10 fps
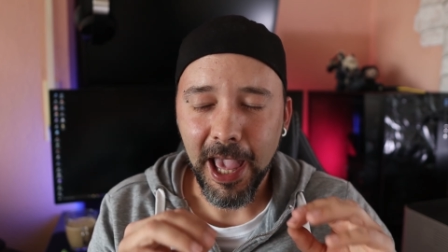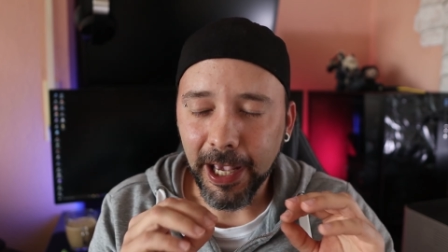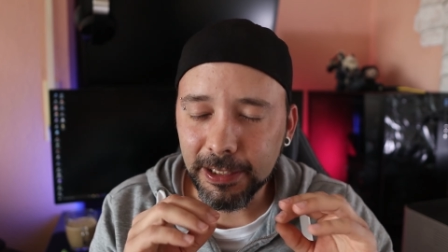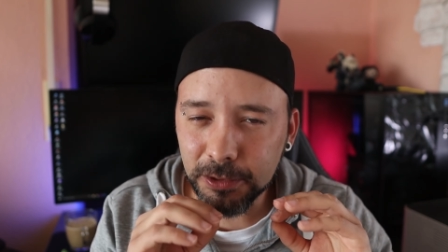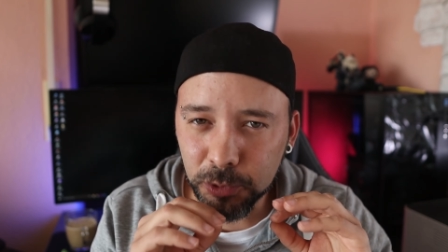
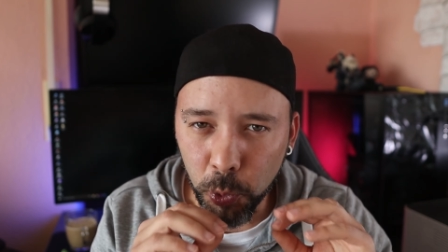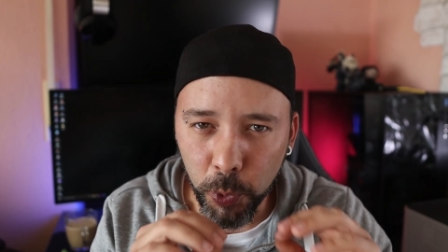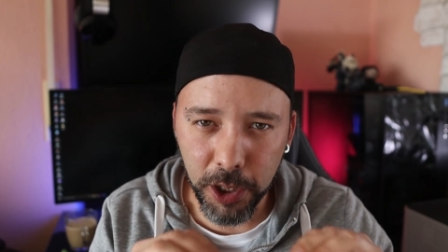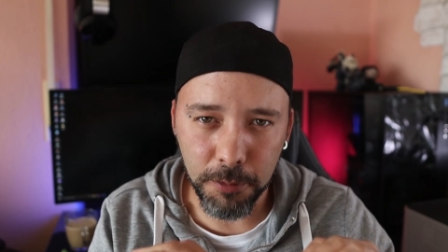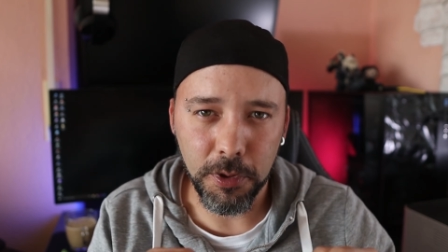
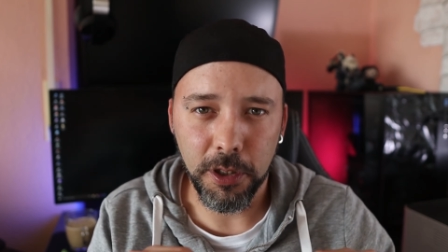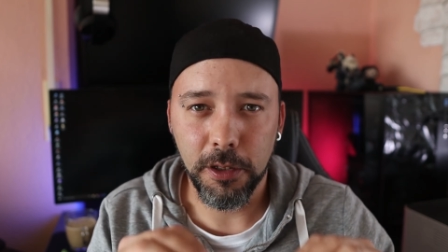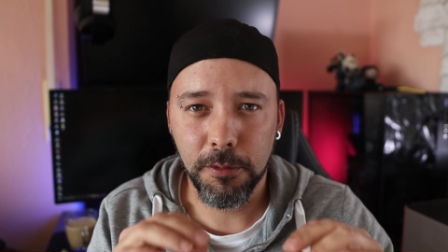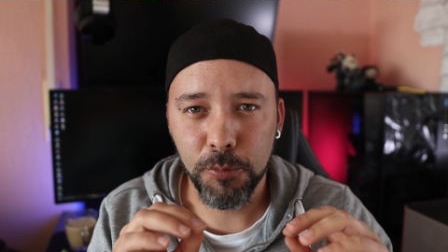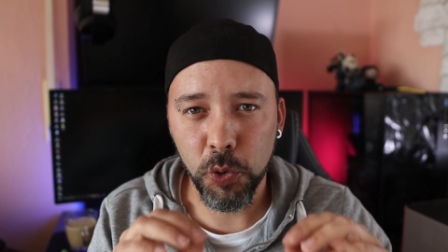
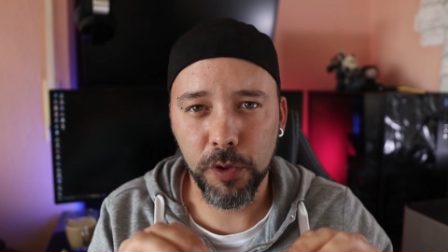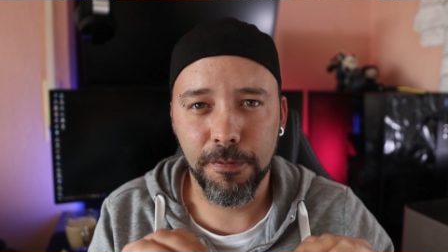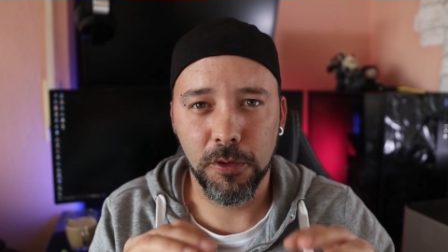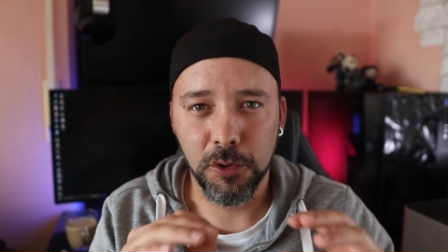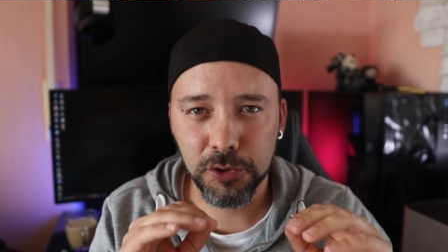extremely
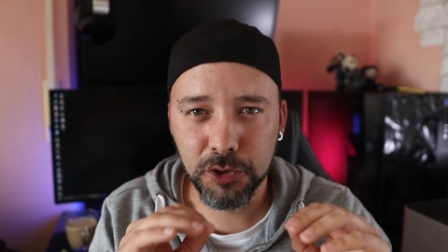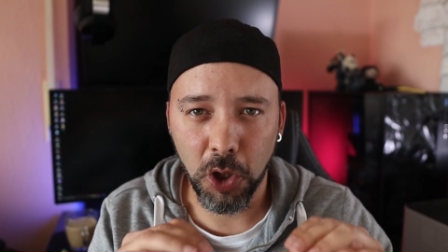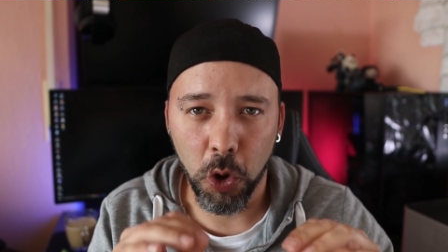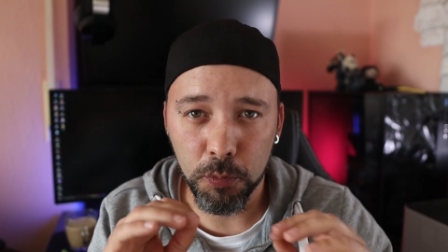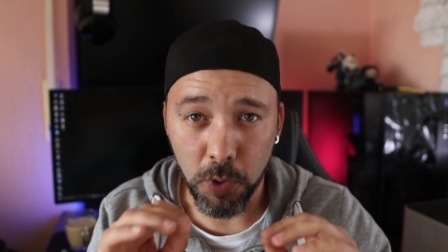beautiful
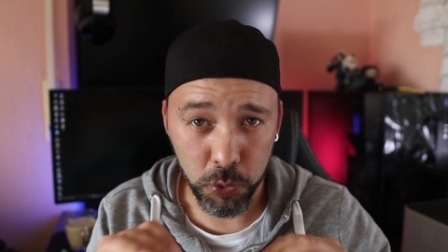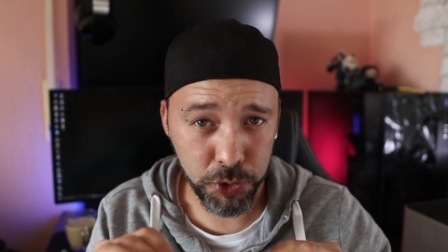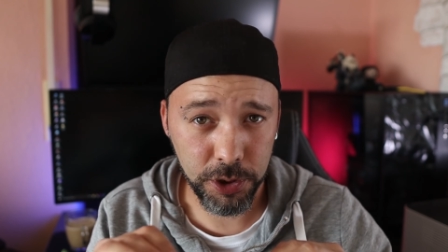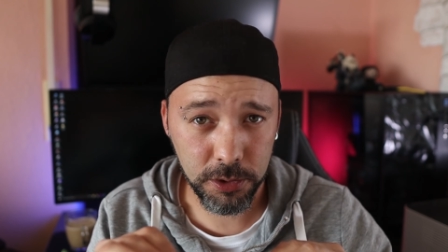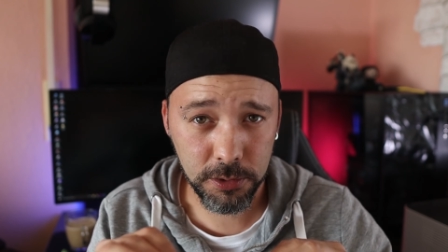slow
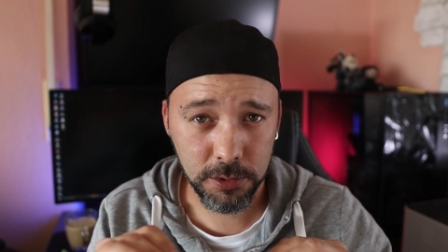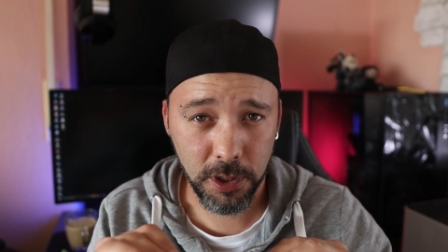motion,